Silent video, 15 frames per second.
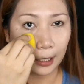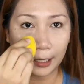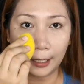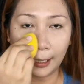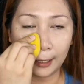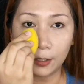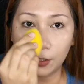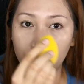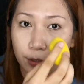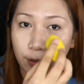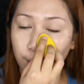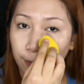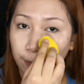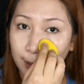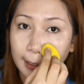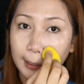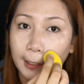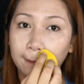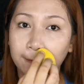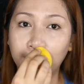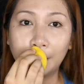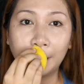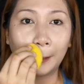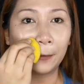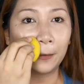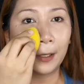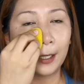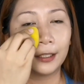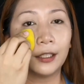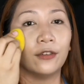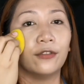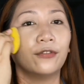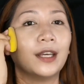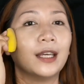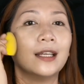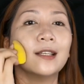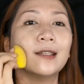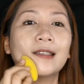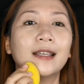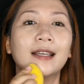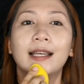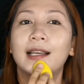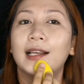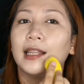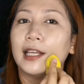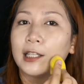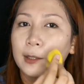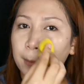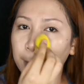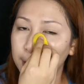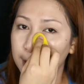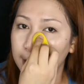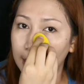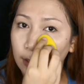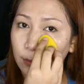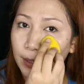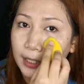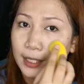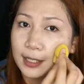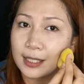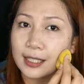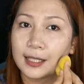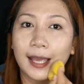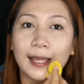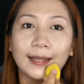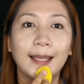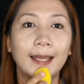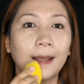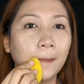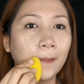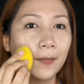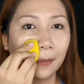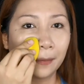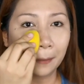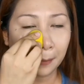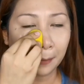Ayan. So, fully covered na yung ating face. Let's proceed with setting